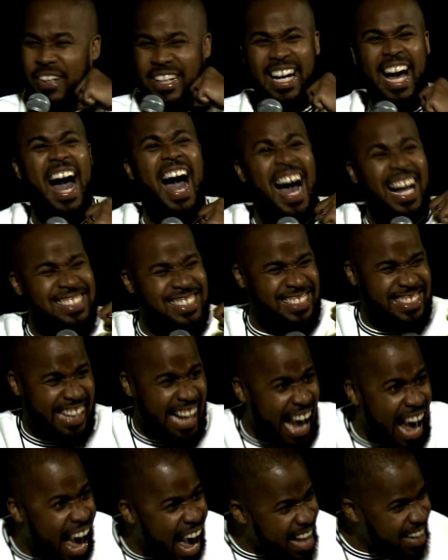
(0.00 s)
for God's
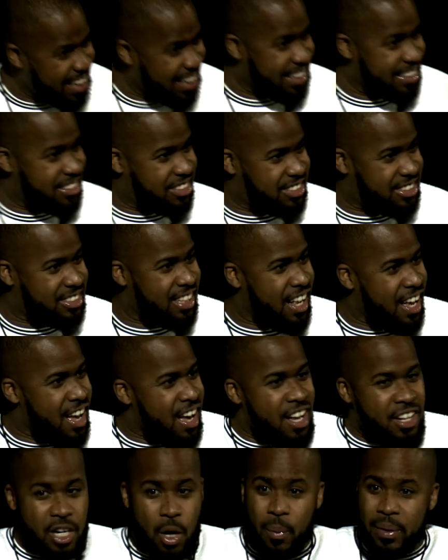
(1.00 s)
guidance,
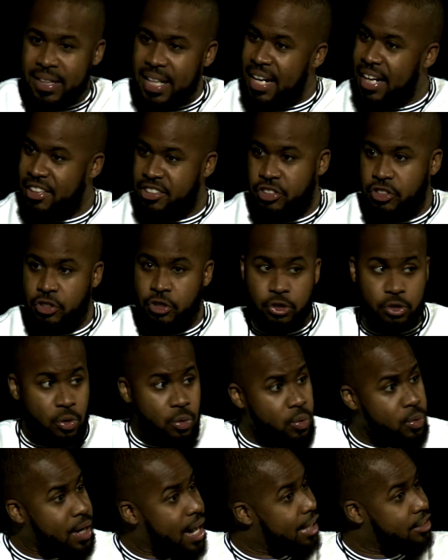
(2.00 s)
knowing that as
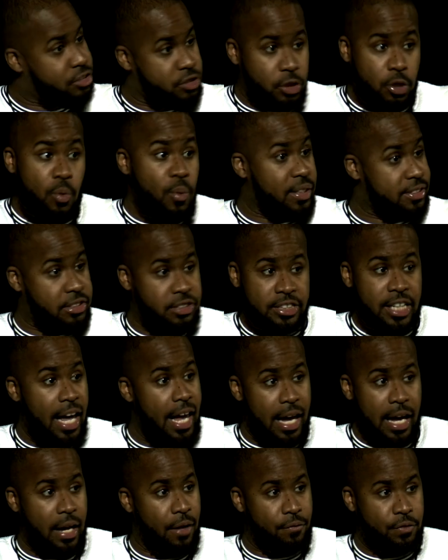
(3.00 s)
soon as you are
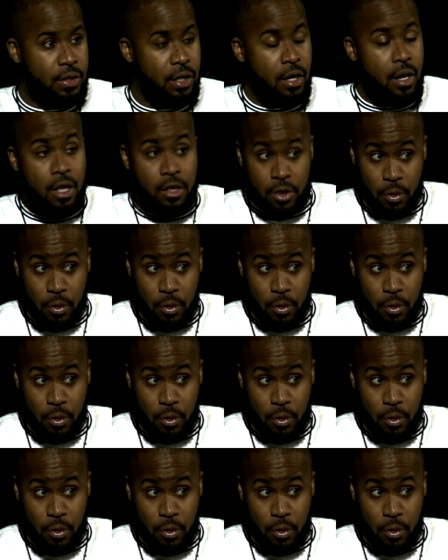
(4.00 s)
saved,